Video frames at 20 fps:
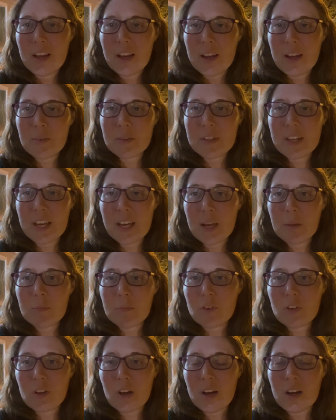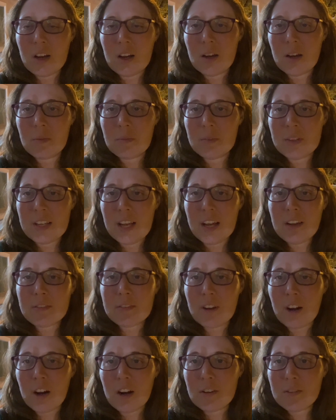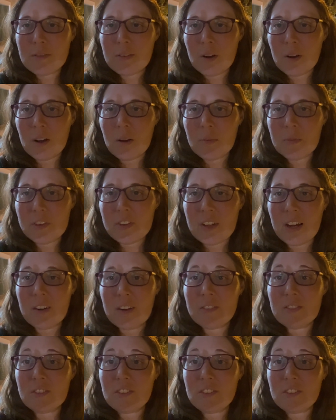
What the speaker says: and camped not far from the town of